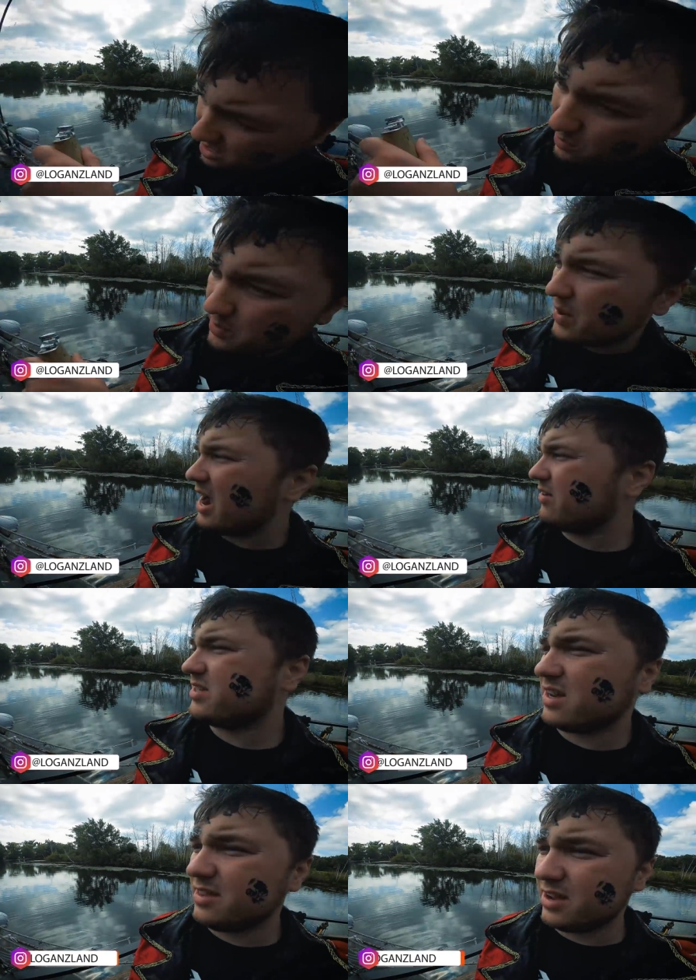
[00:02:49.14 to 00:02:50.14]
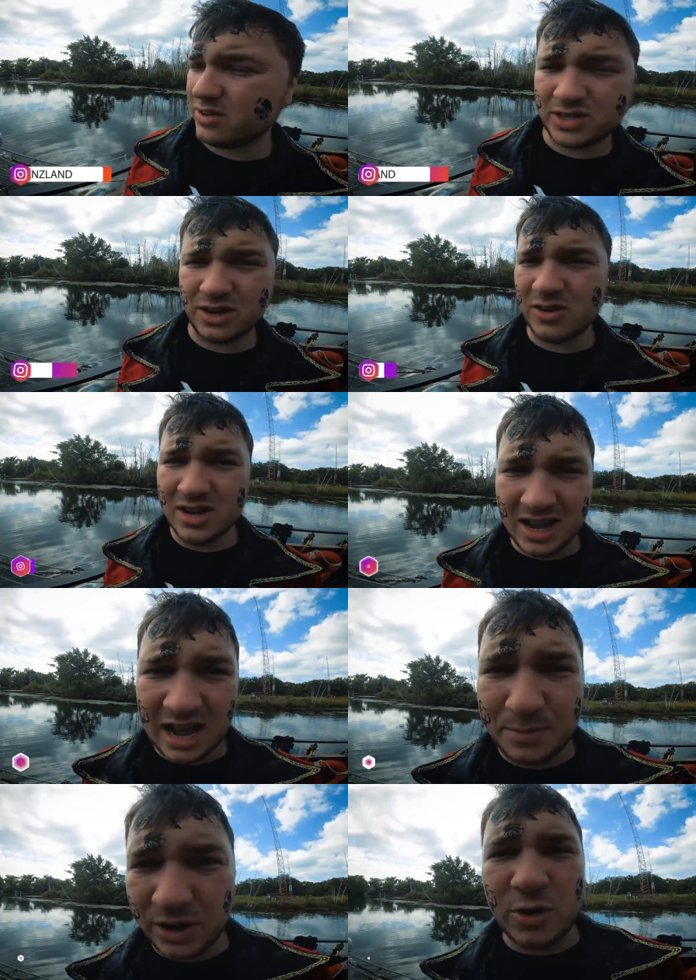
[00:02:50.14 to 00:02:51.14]
still be pirates on there, so
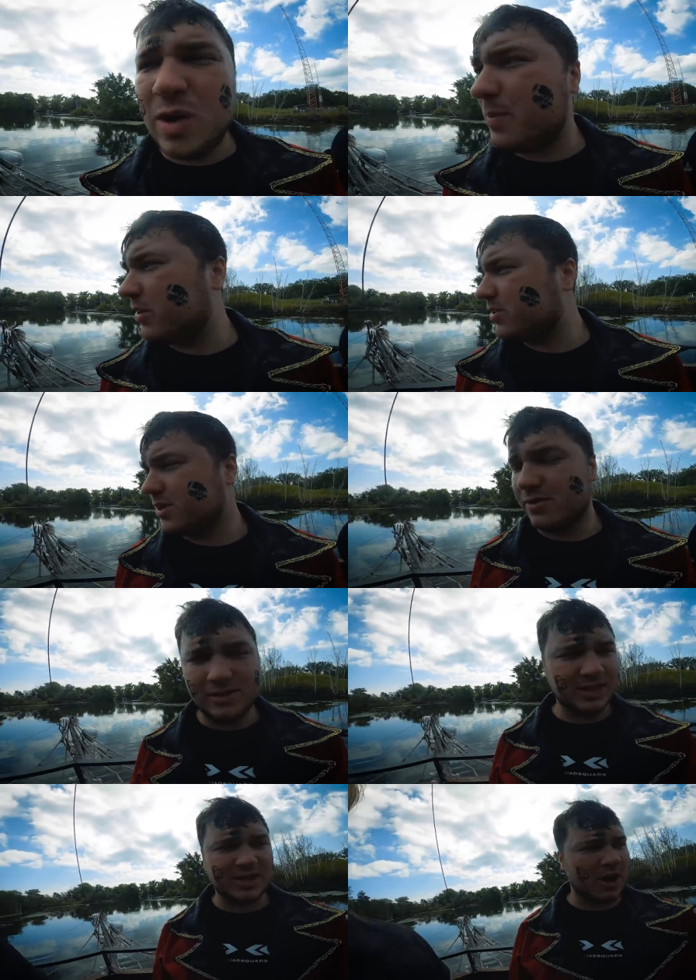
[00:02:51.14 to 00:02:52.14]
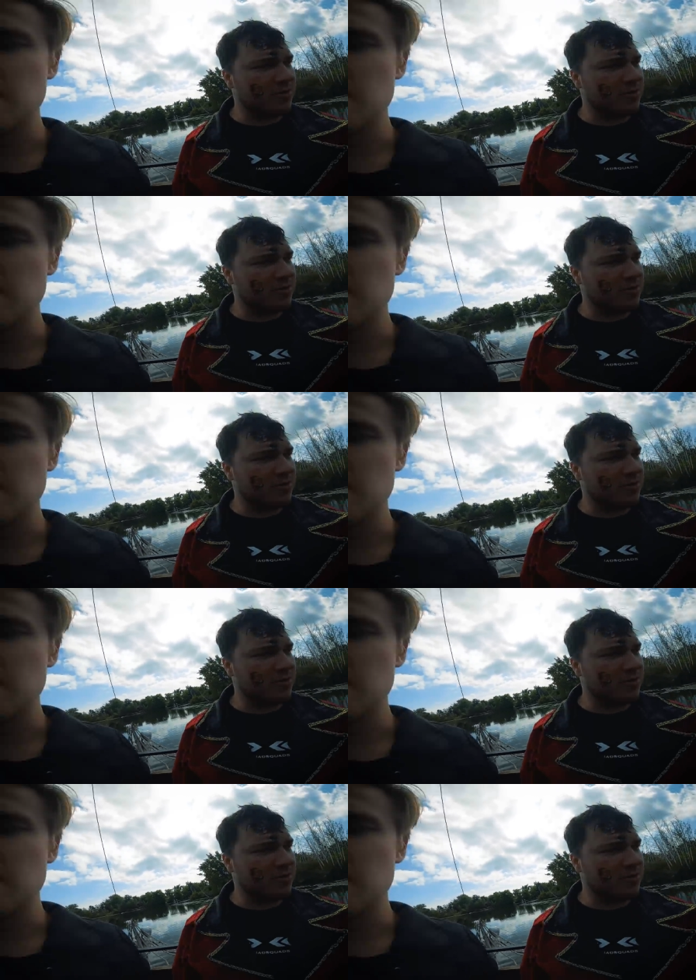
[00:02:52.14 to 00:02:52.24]
I'd bring your weapon or two. Let's go.